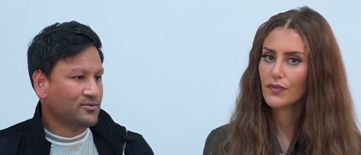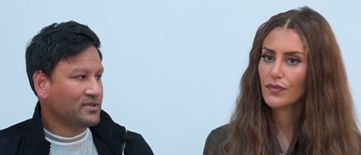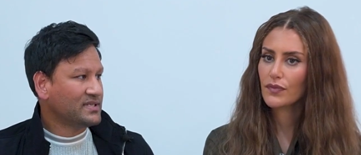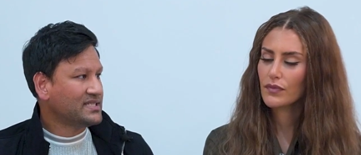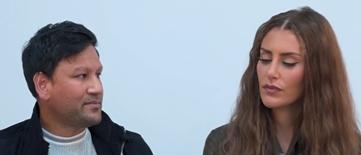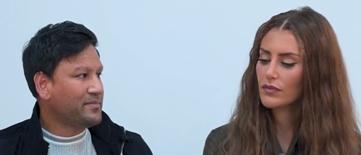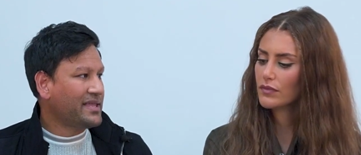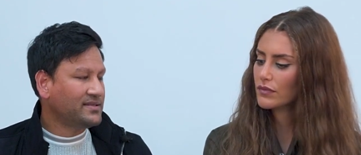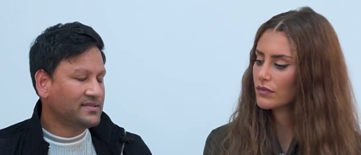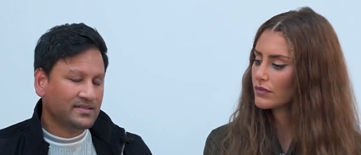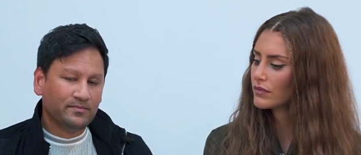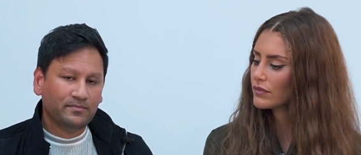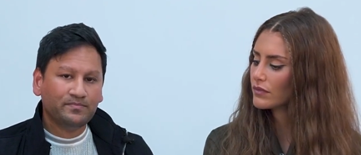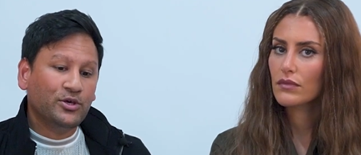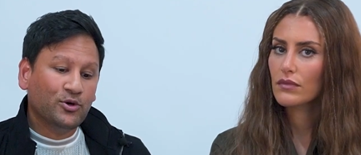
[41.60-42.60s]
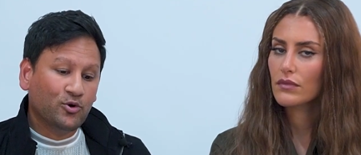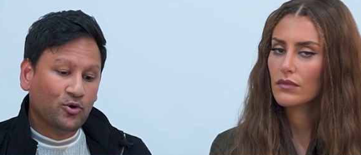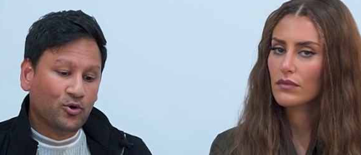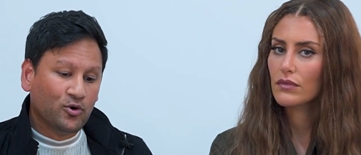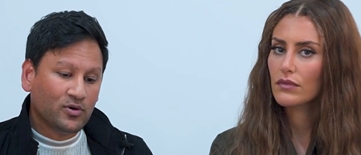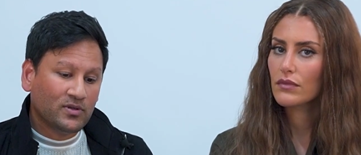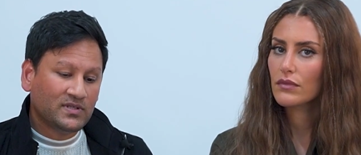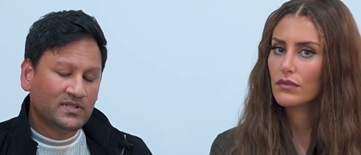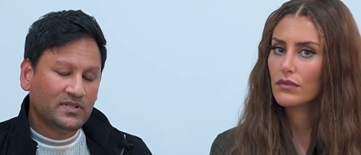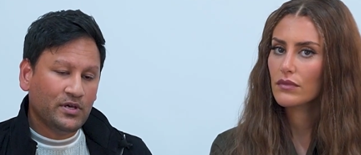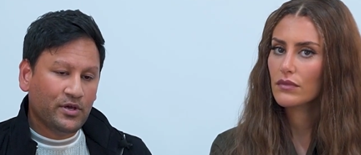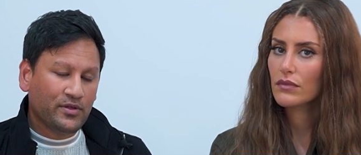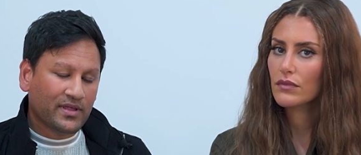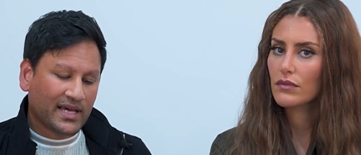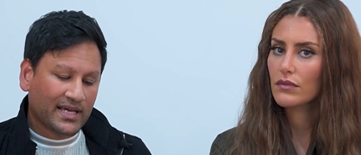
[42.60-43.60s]
Speaker 1: or the cementum. Your
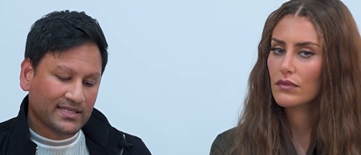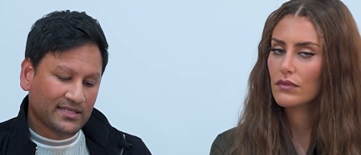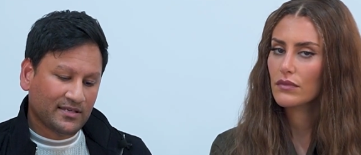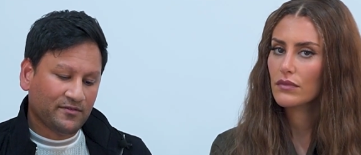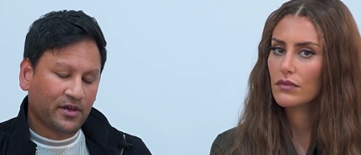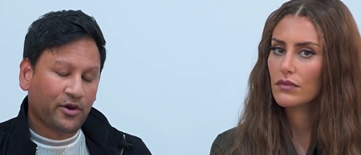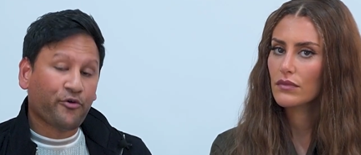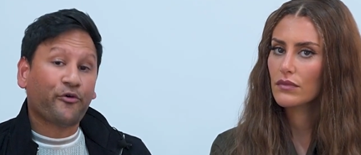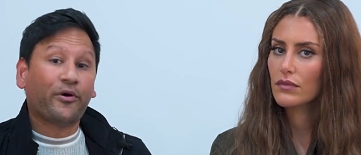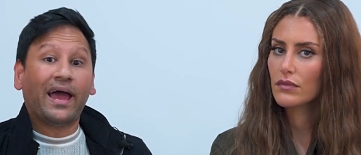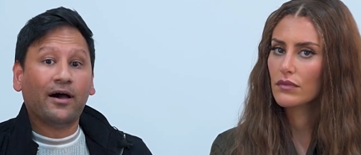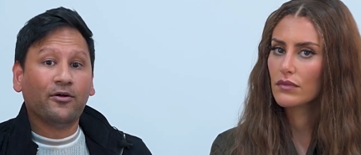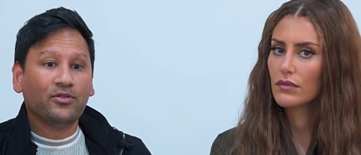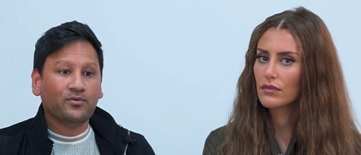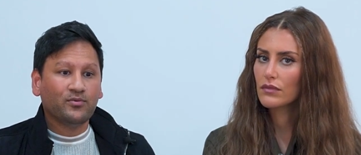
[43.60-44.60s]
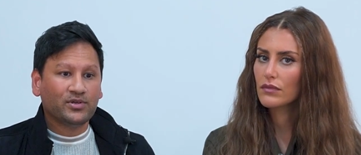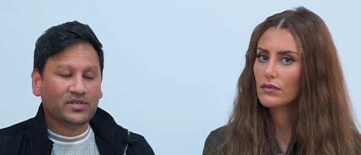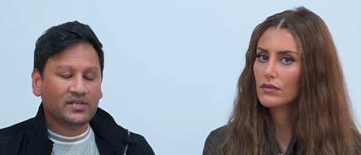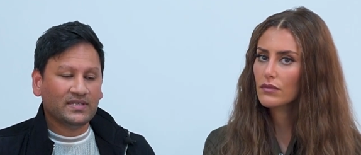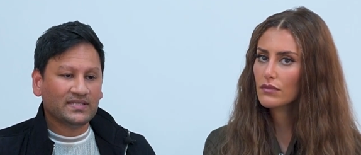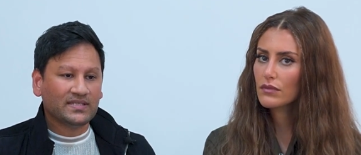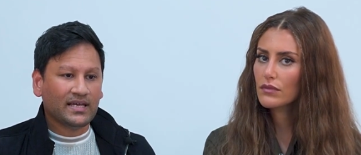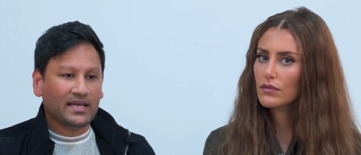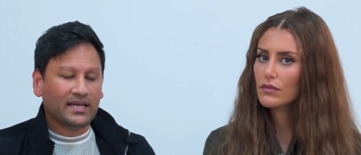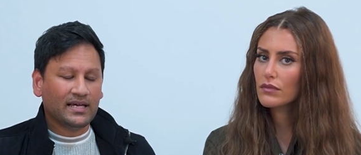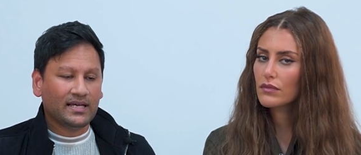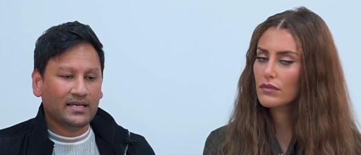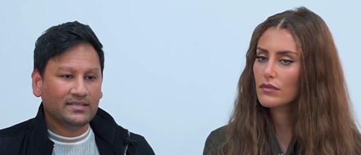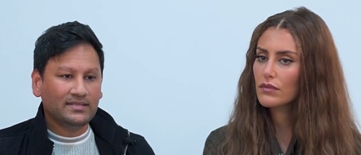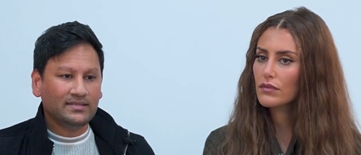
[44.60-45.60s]
tooth has a crown which is
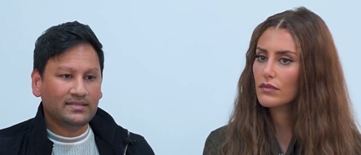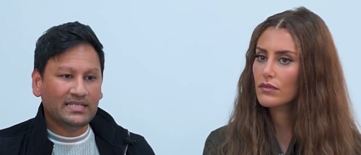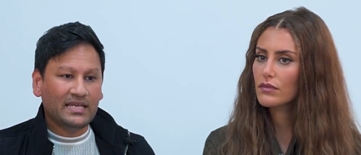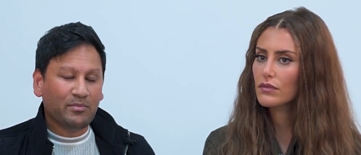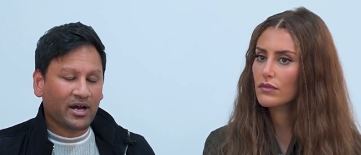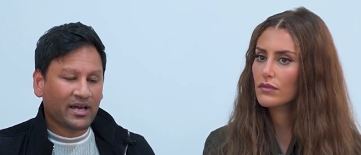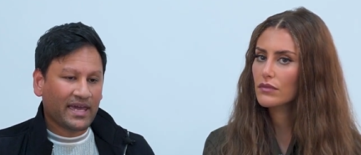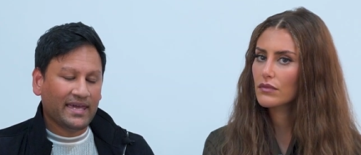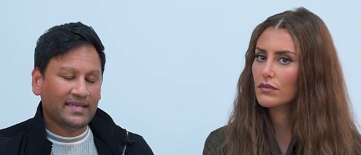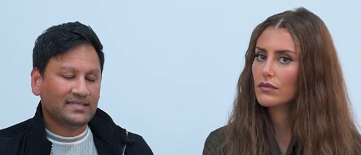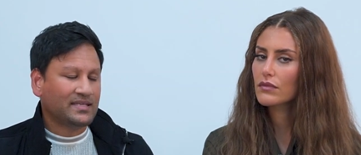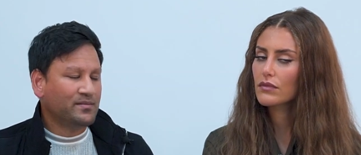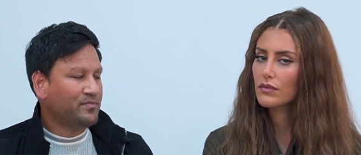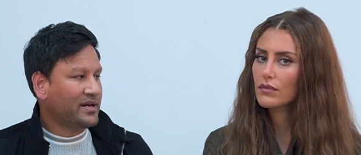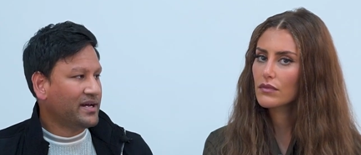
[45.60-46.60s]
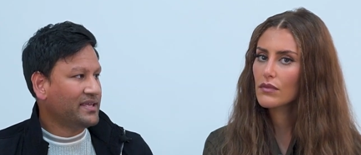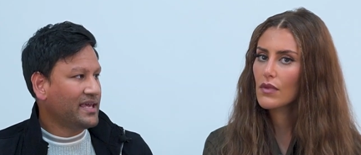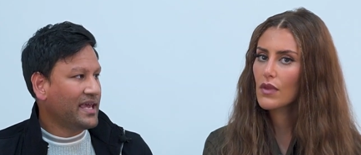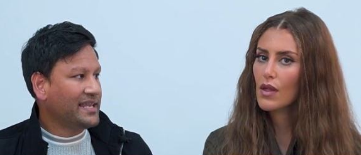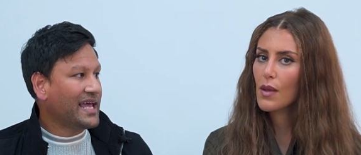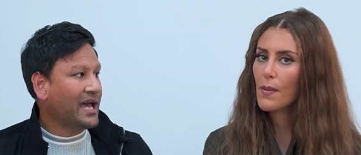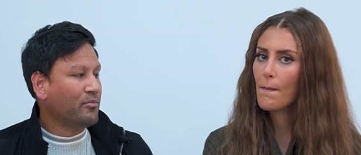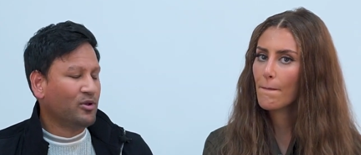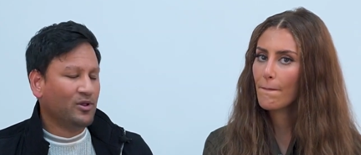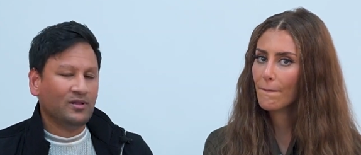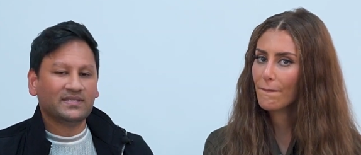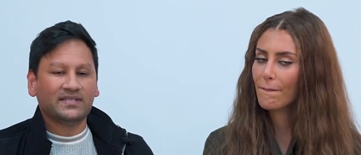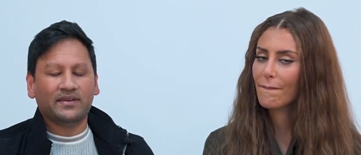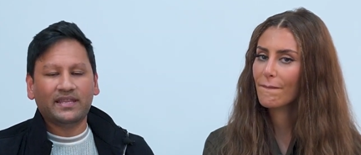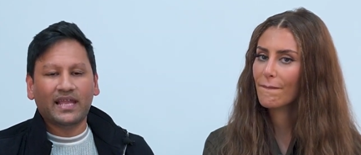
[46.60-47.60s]
uh, demarcated by enamel,
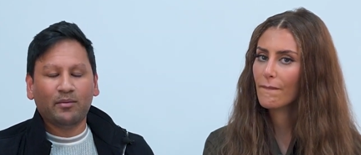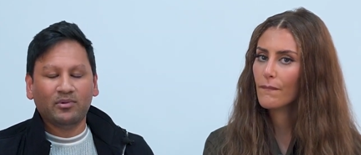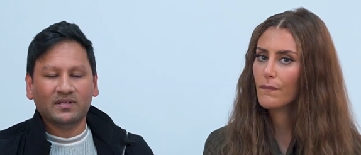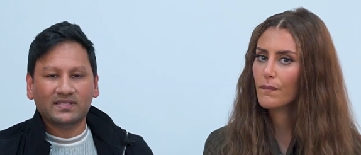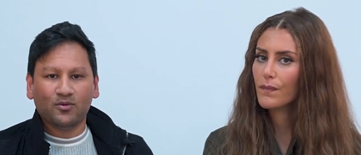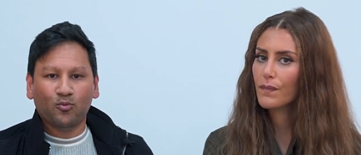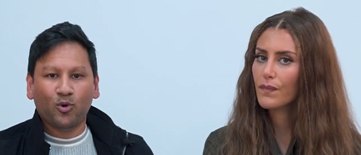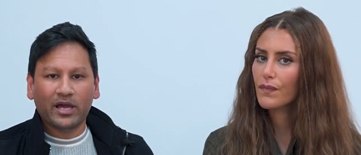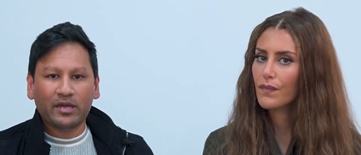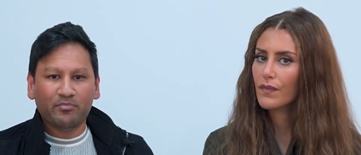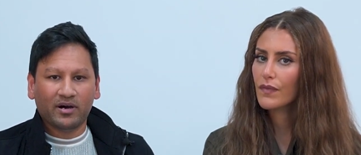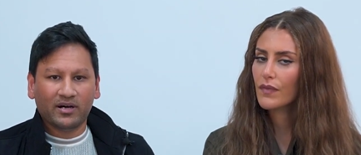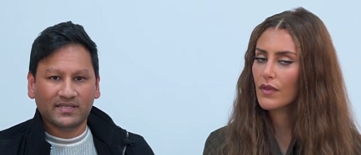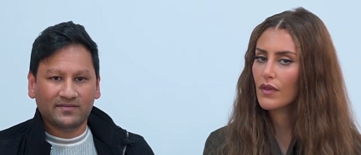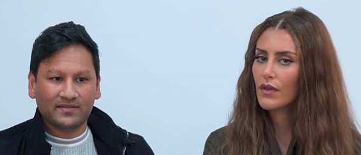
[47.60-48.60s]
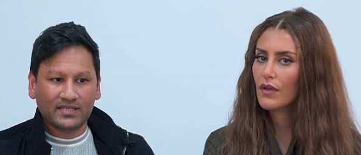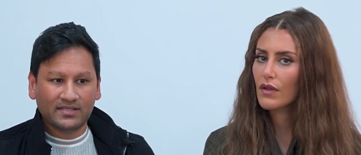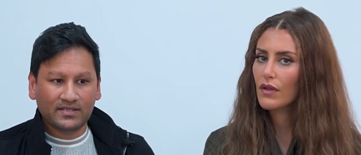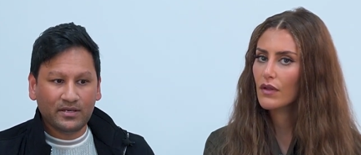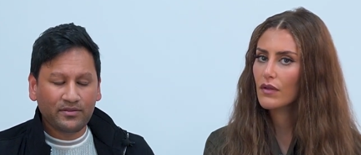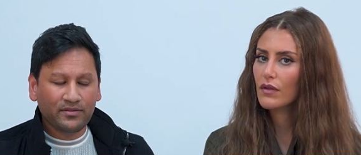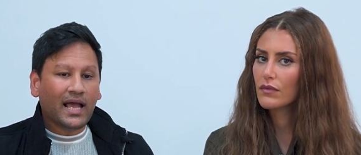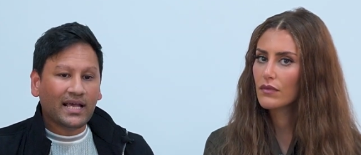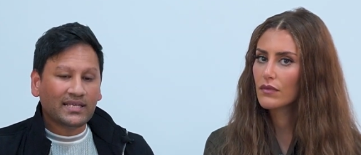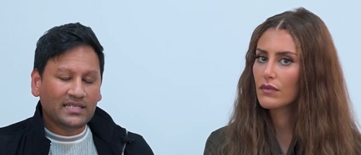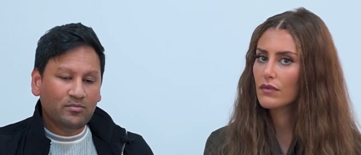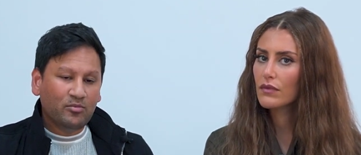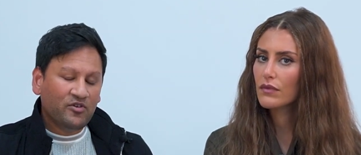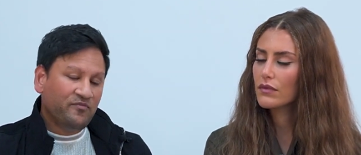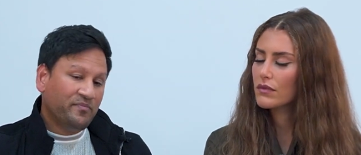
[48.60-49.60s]
so enamel is the white part of the tooth. As
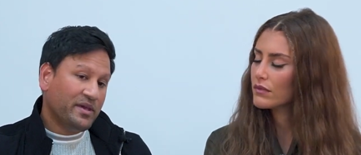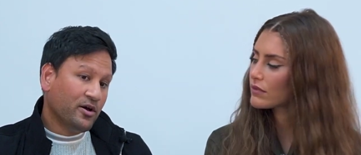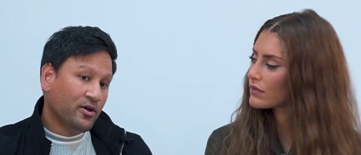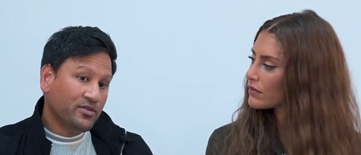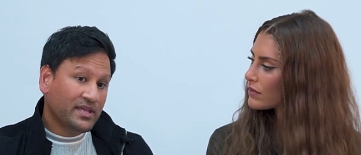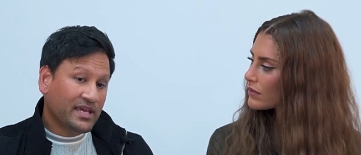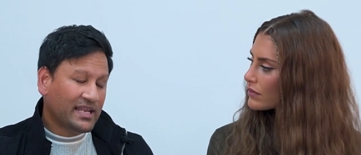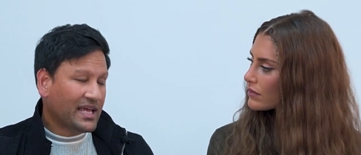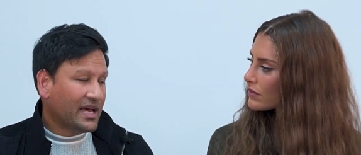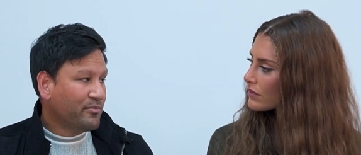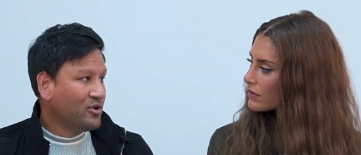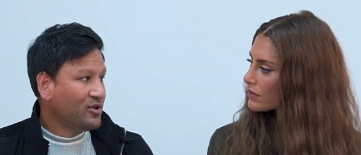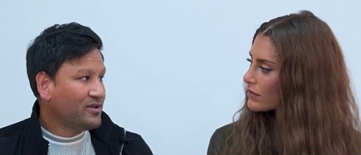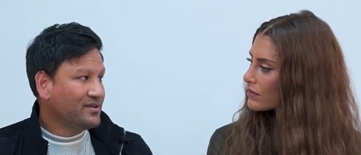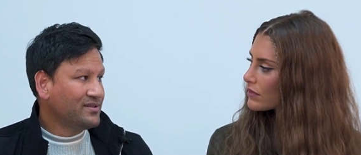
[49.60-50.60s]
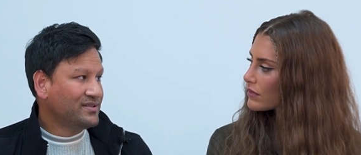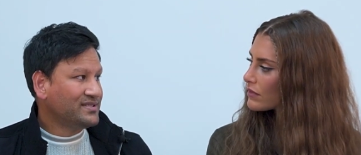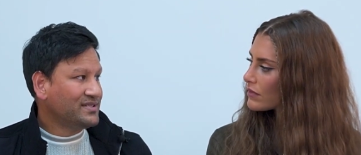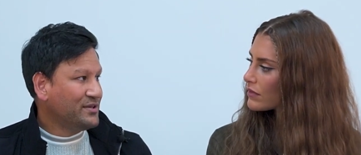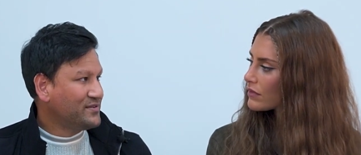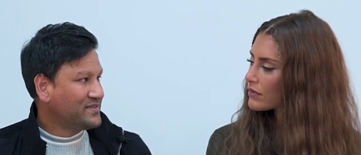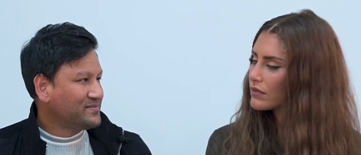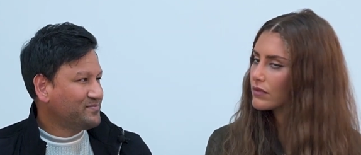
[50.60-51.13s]
you move beyond the enamel, the tooth